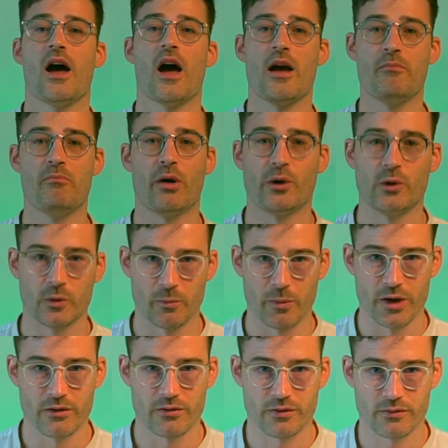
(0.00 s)
a bold
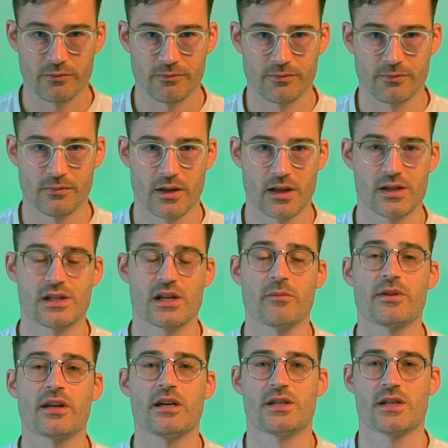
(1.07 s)
move, that
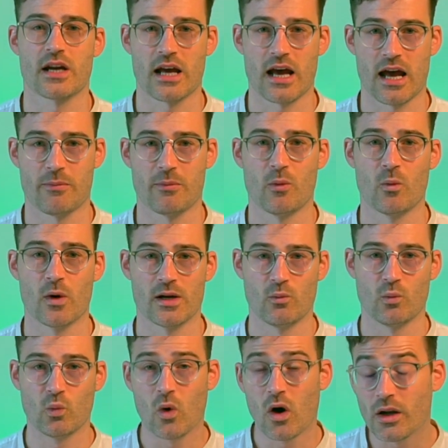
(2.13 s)
something is going to happen where
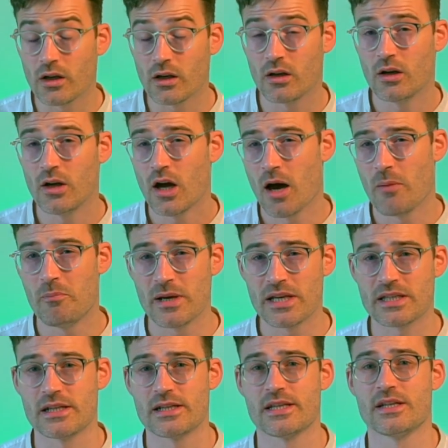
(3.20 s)
one, a
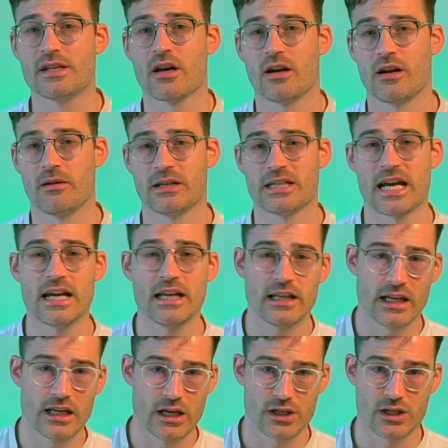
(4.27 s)
business is going to take
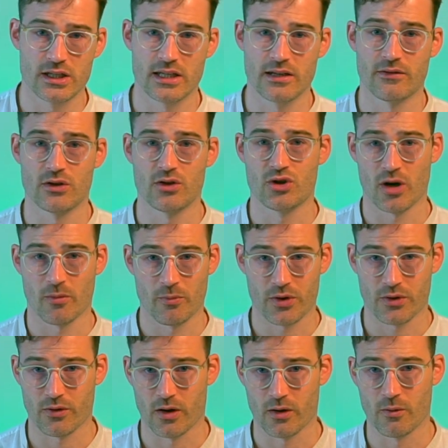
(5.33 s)
the initiative and jump
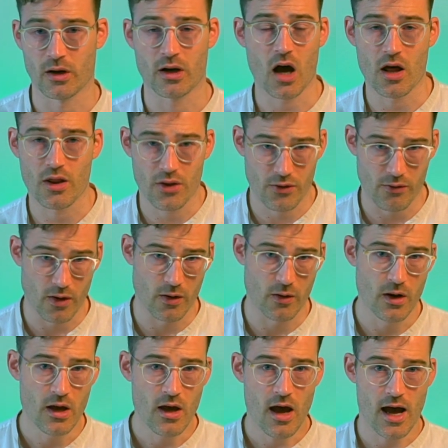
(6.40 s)
through and cut through,
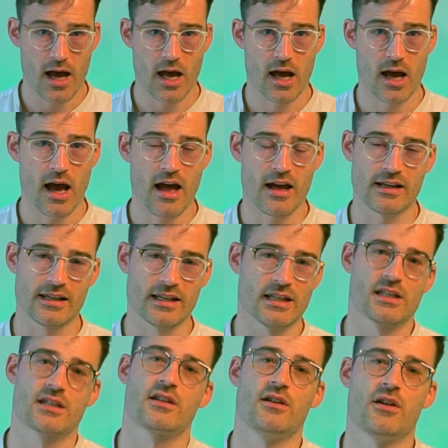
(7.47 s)
uh, and
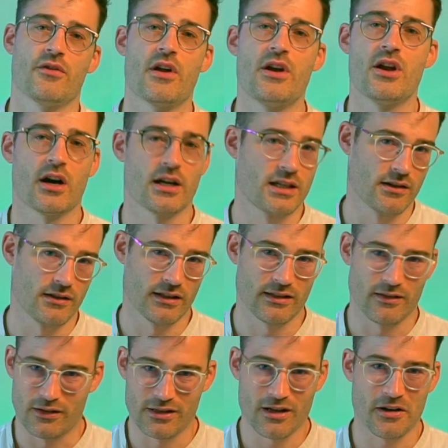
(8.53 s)
is, you know, the Knight of,
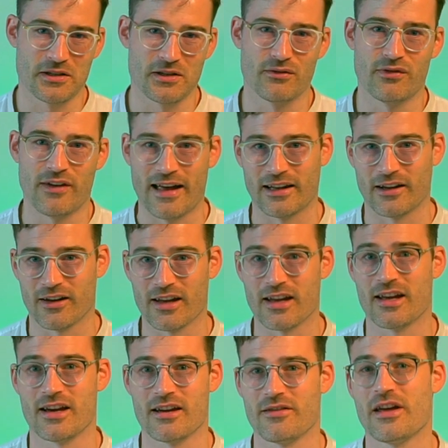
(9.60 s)
Knight of Valor
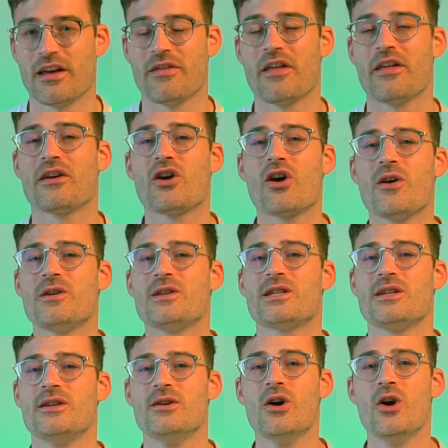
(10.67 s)
here, that they're going
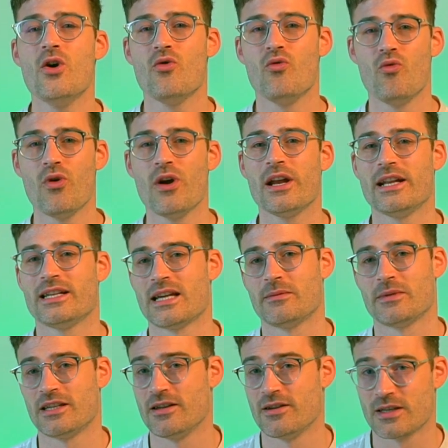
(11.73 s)
to really
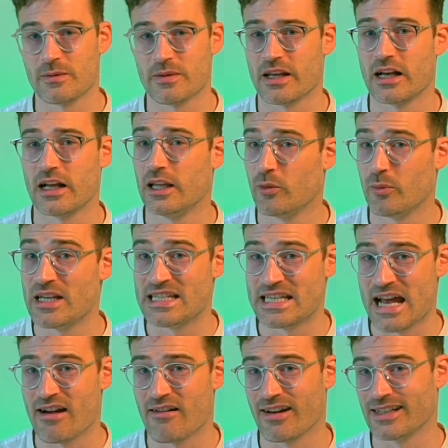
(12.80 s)
attempt to do something a little bit
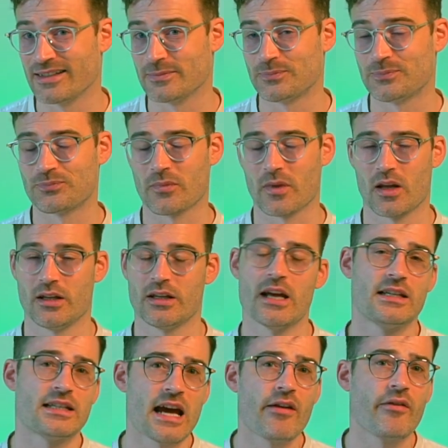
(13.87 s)
daring. And yeah,
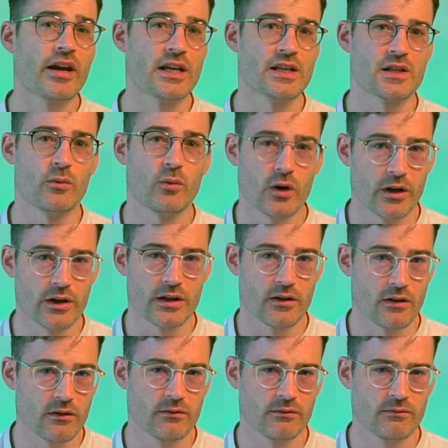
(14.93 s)
daring is the word.